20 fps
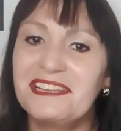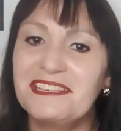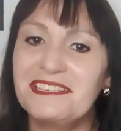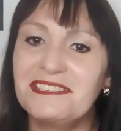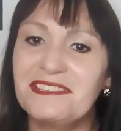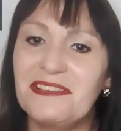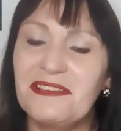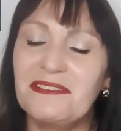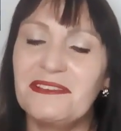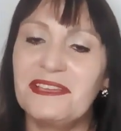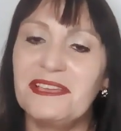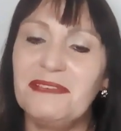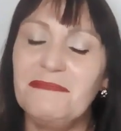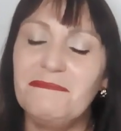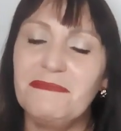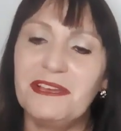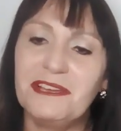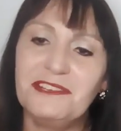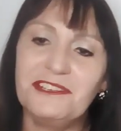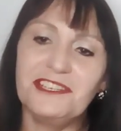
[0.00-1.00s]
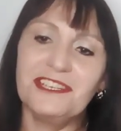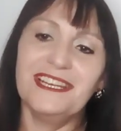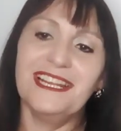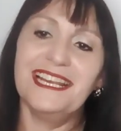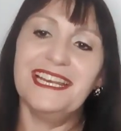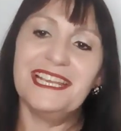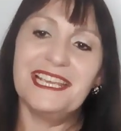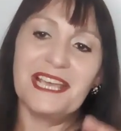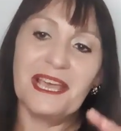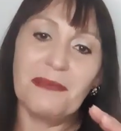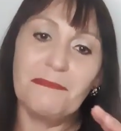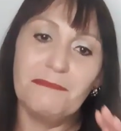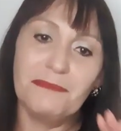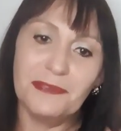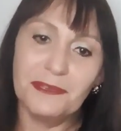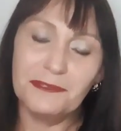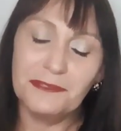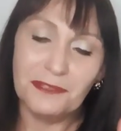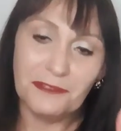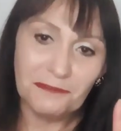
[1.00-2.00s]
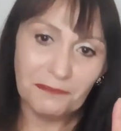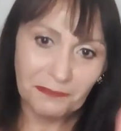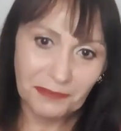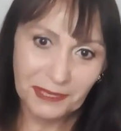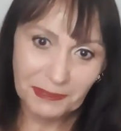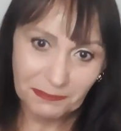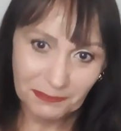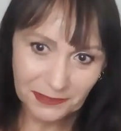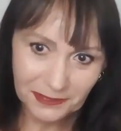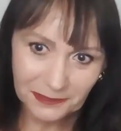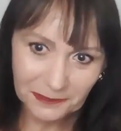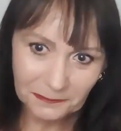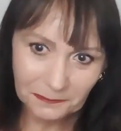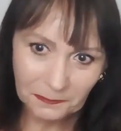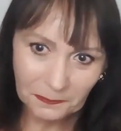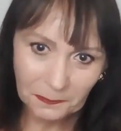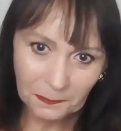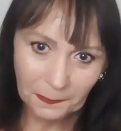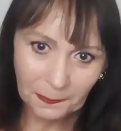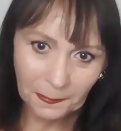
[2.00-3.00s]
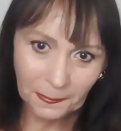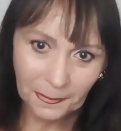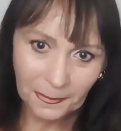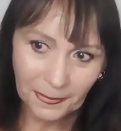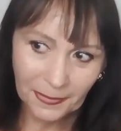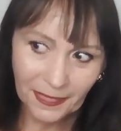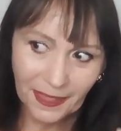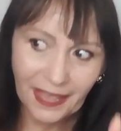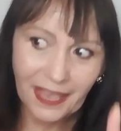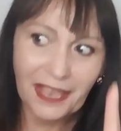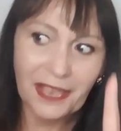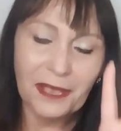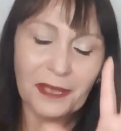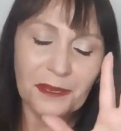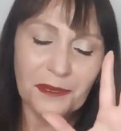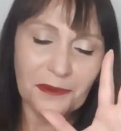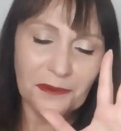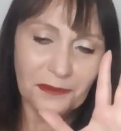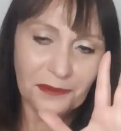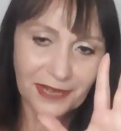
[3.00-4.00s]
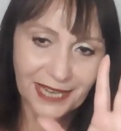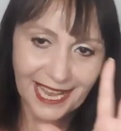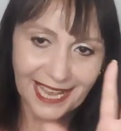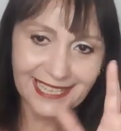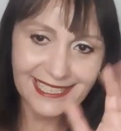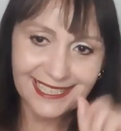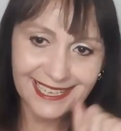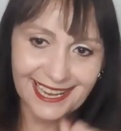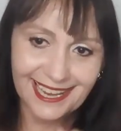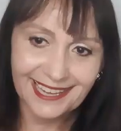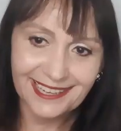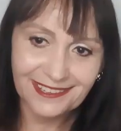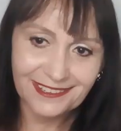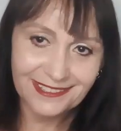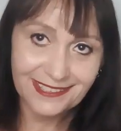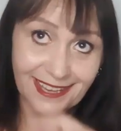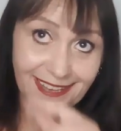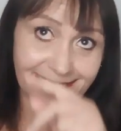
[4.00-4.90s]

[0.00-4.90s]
So emotionally abusive people create chaos.